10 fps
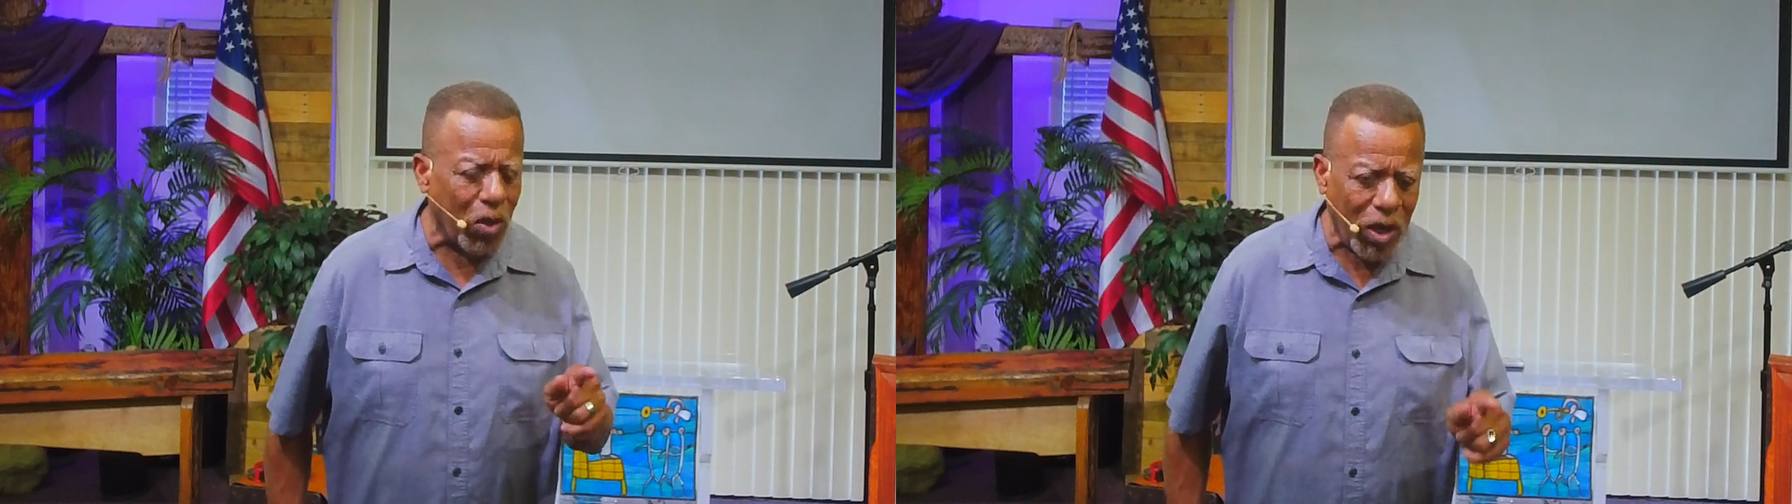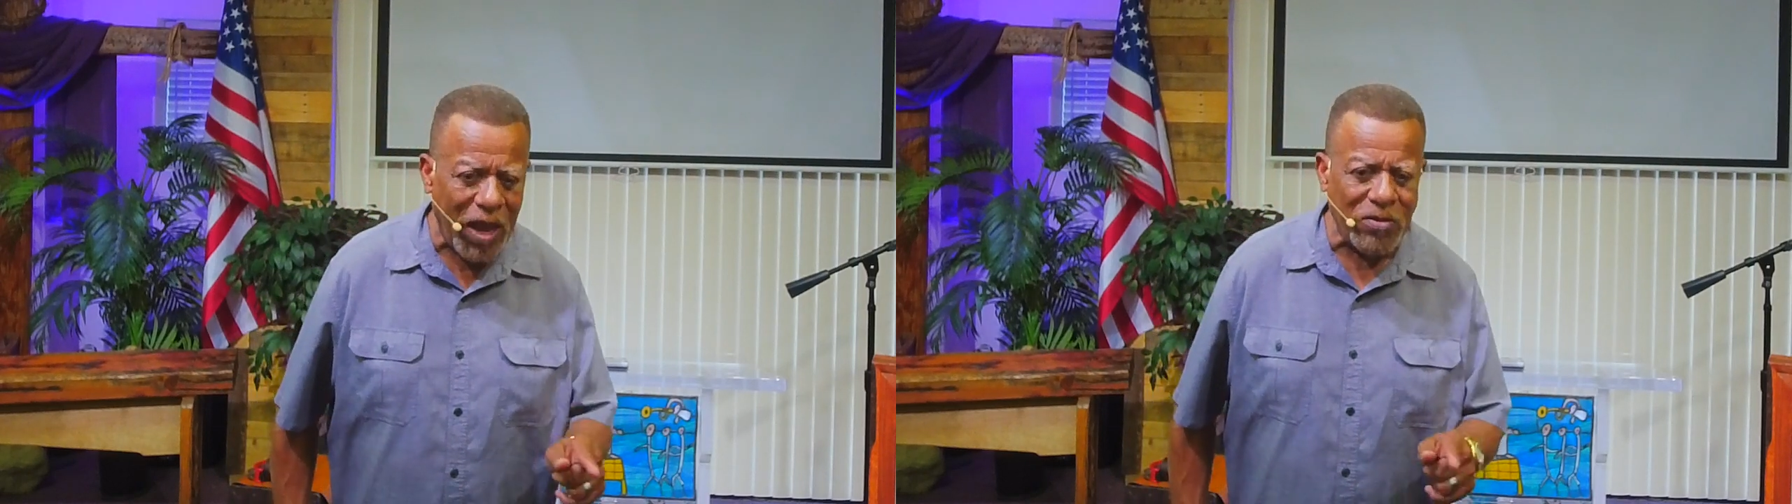
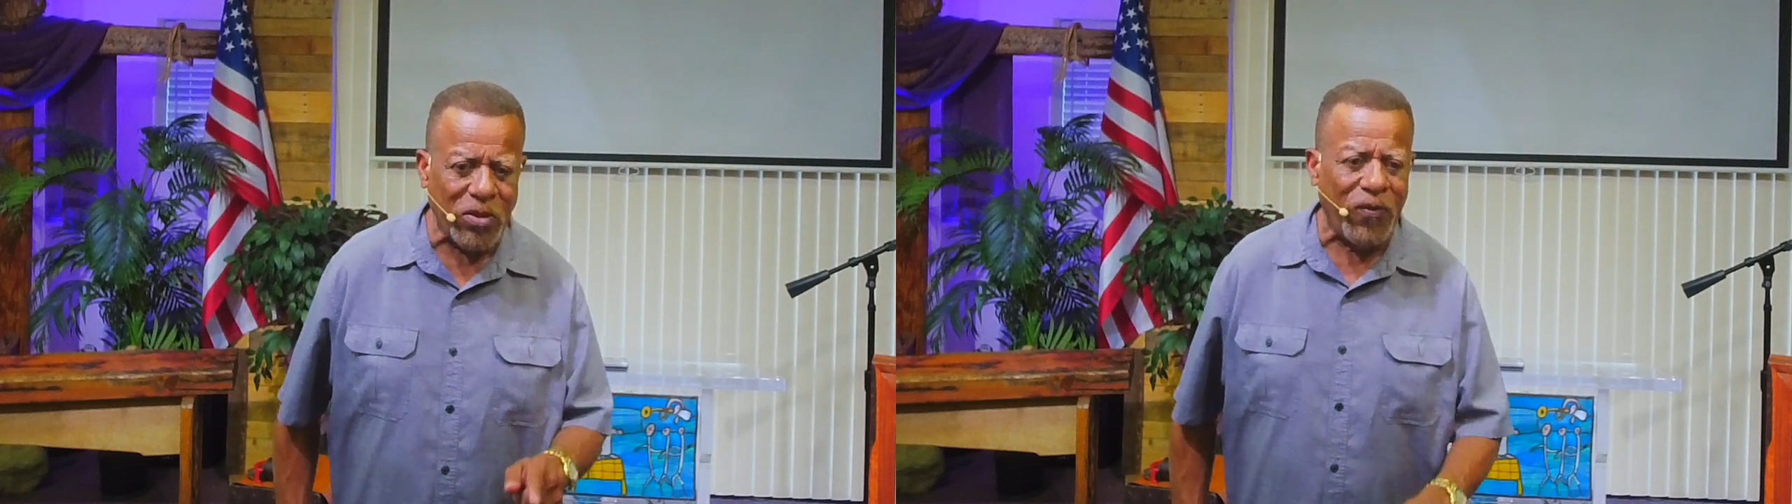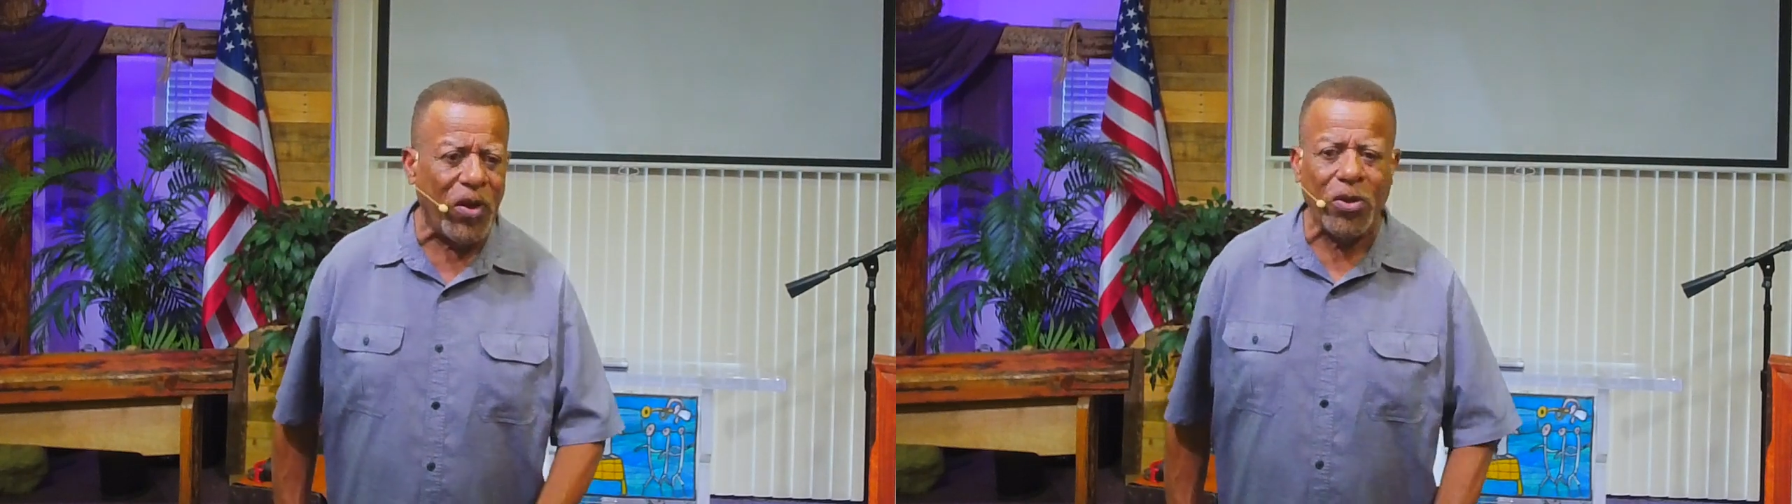lives
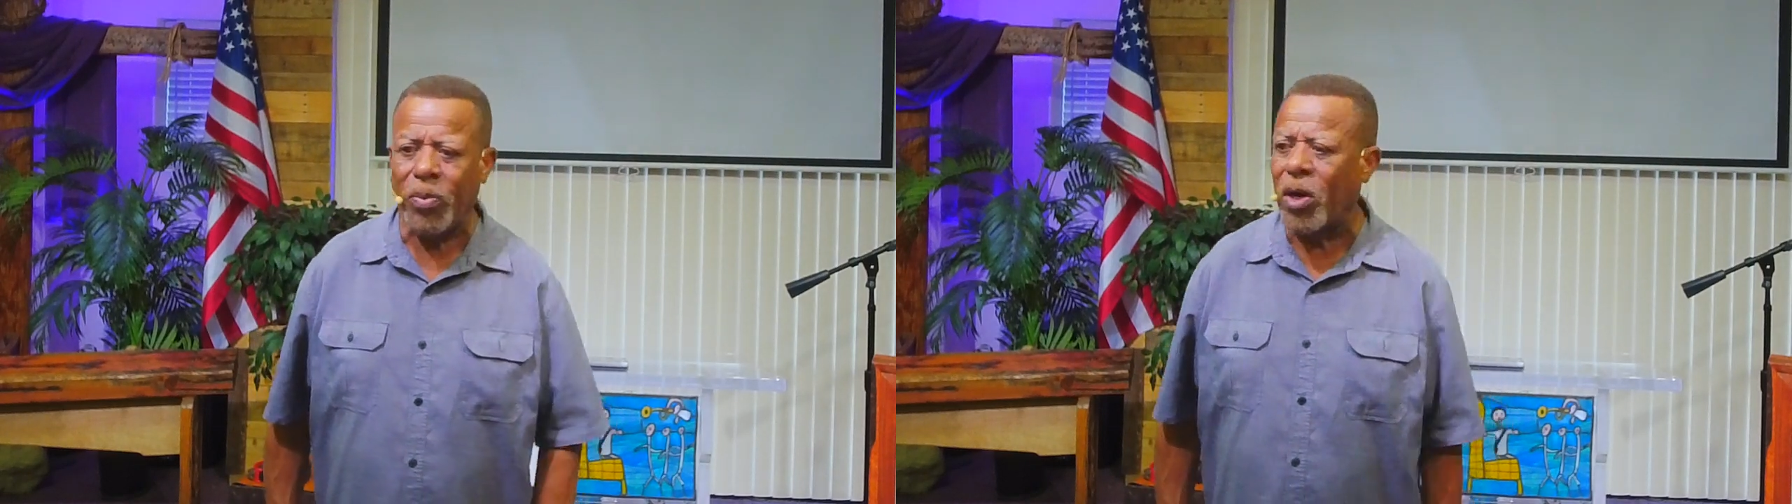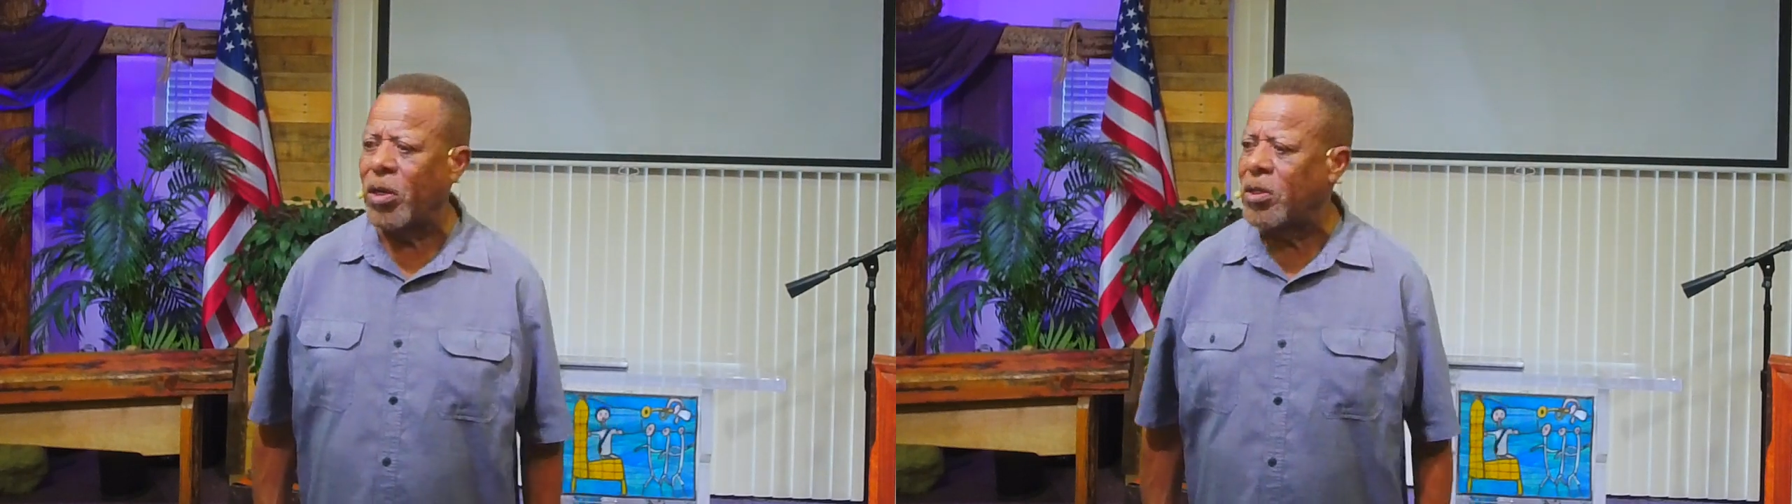are falling
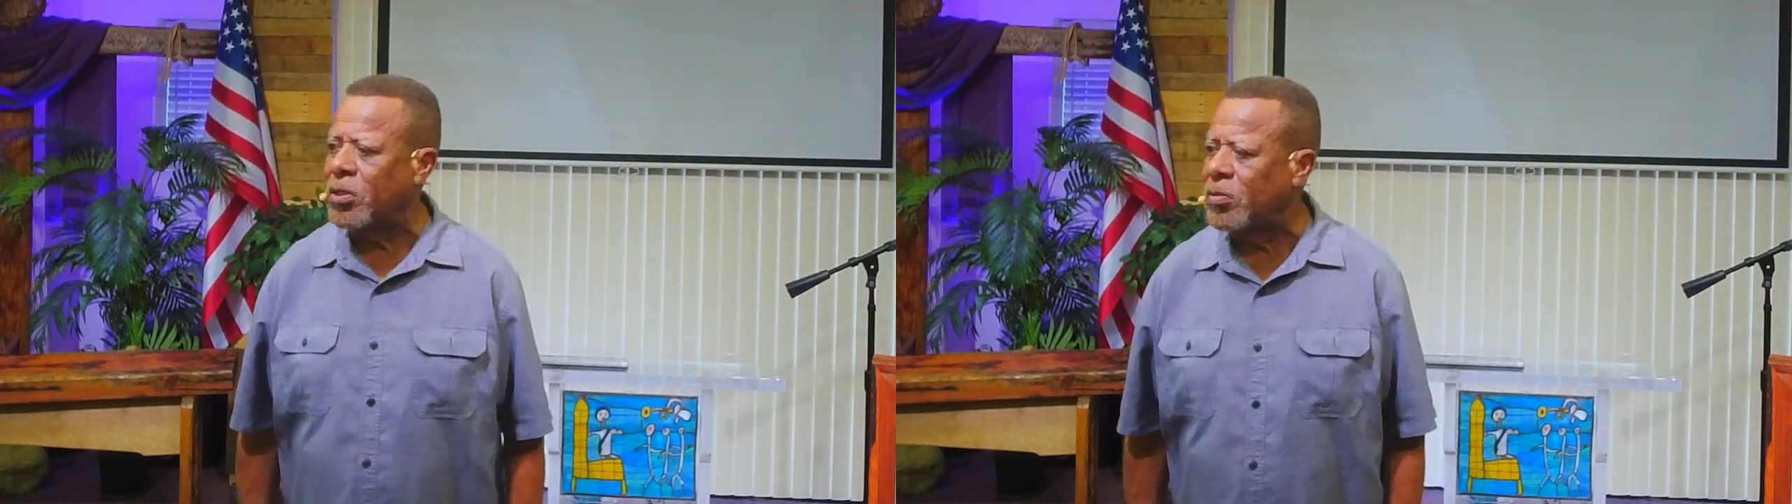apart.